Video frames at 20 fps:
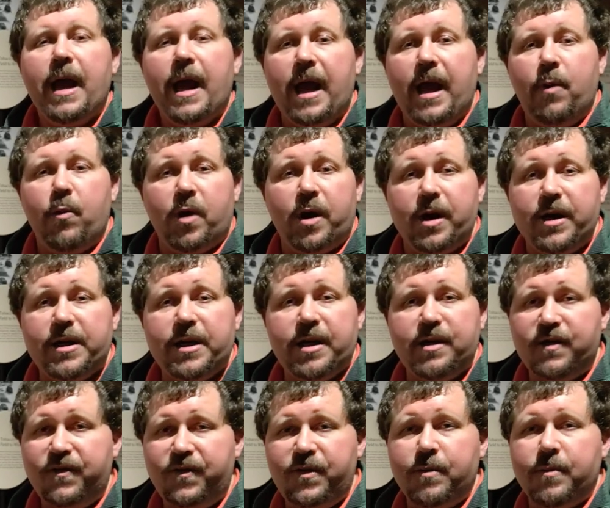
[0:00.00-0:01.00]
And we're going to take
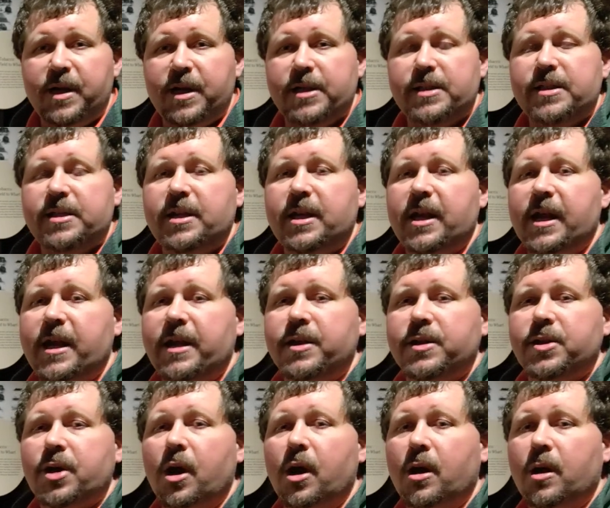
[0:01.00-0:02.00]
a few minutes today to
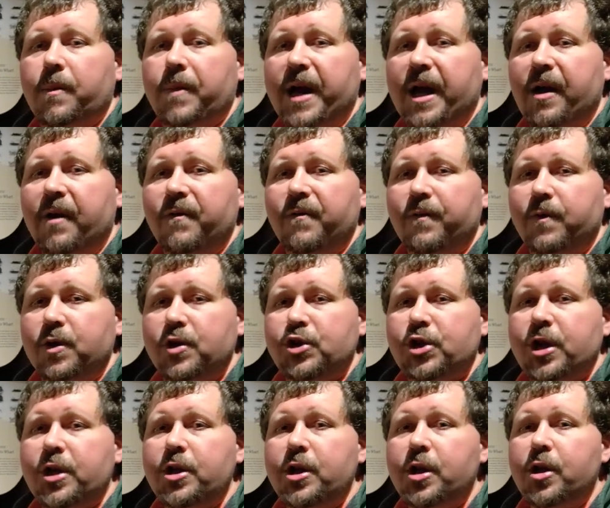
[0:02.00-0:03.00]
talk about
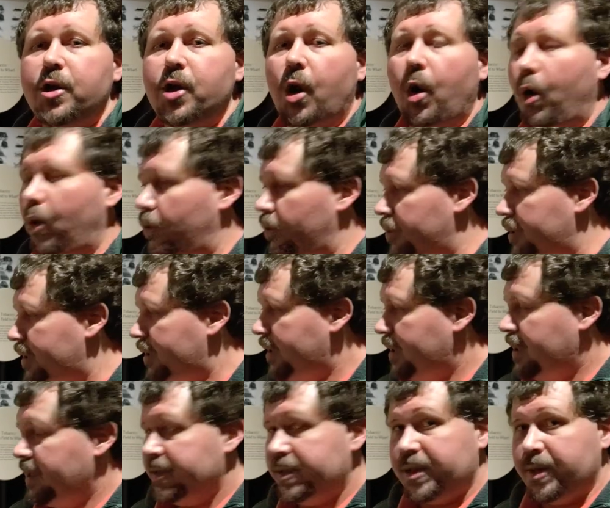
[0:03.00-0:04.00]
Virginia gold,
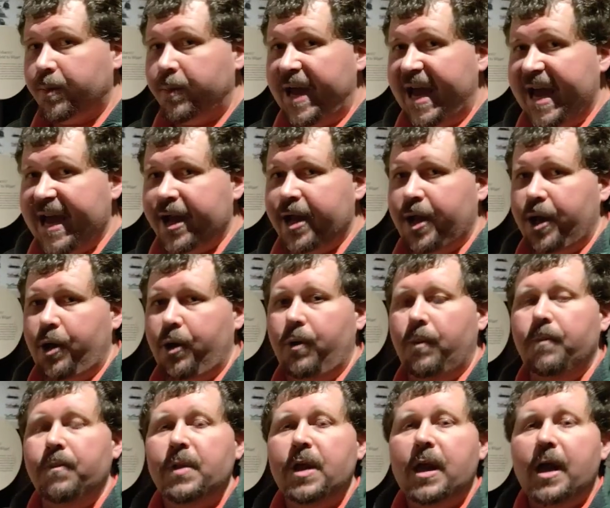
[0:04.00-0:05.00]
tobacco.
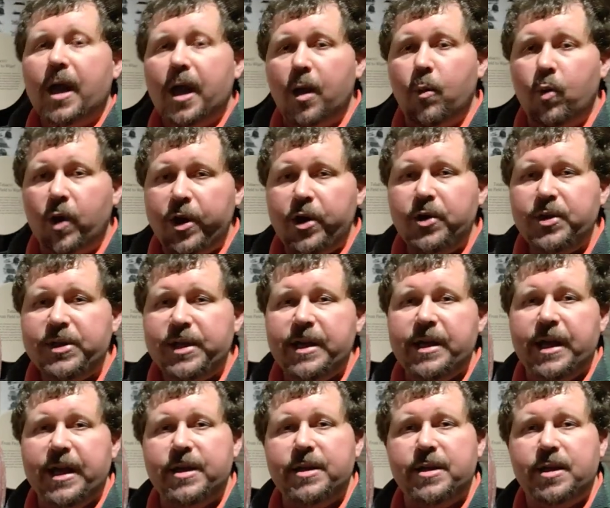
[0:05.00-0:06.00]
And what you see
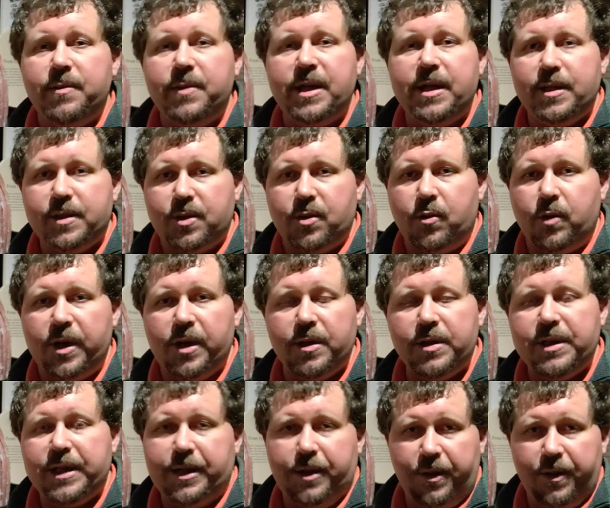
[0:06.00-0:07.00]
next to me is the real
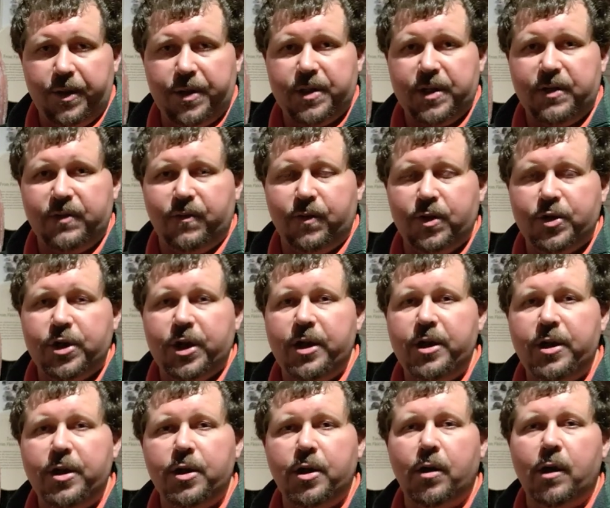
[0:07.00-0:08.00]
deal. This is
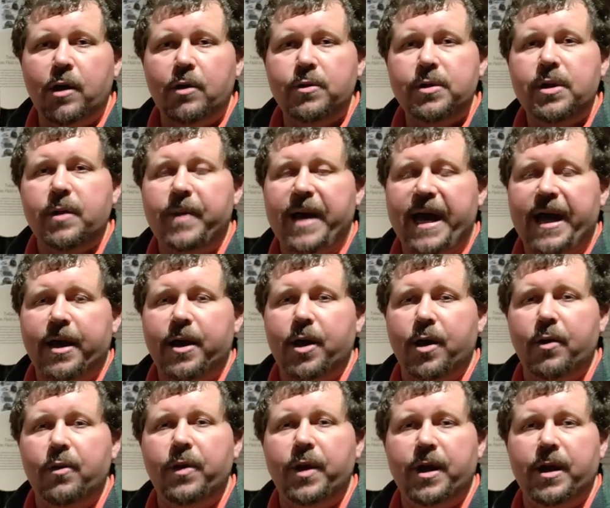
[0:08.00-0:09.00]
Virginia-grown
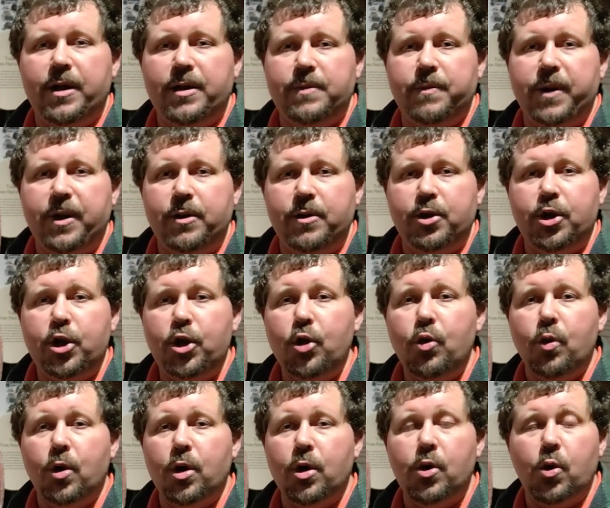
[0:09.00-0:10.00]
tobacco that has been
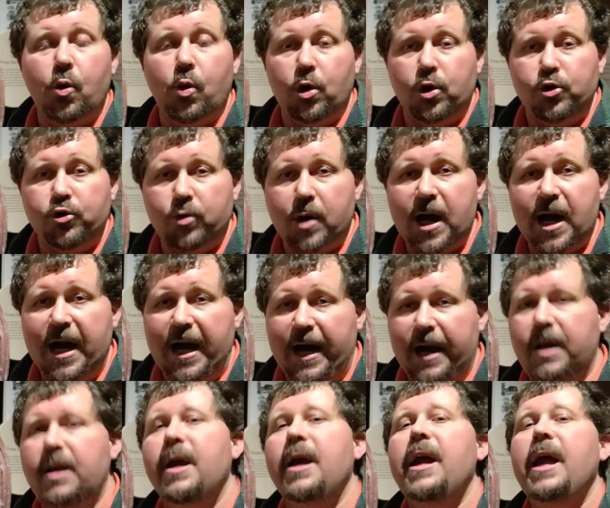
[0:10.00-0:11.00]
cured or
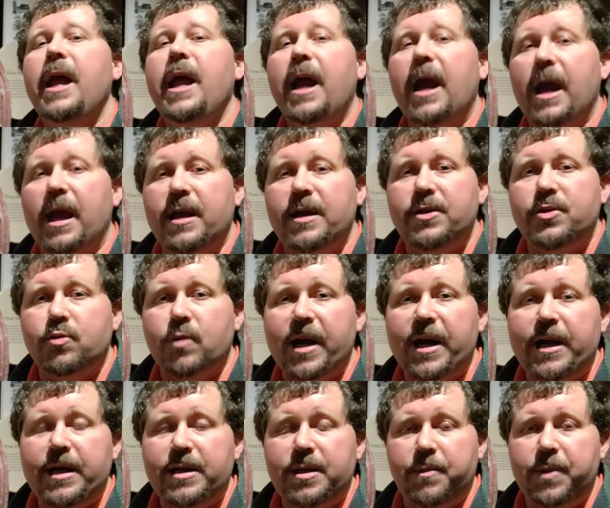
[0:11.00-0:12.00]
dried and is
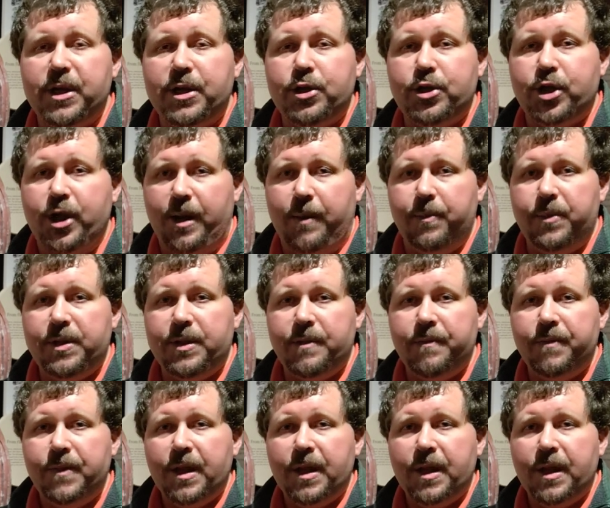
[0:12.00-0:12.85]
ready to be shipped.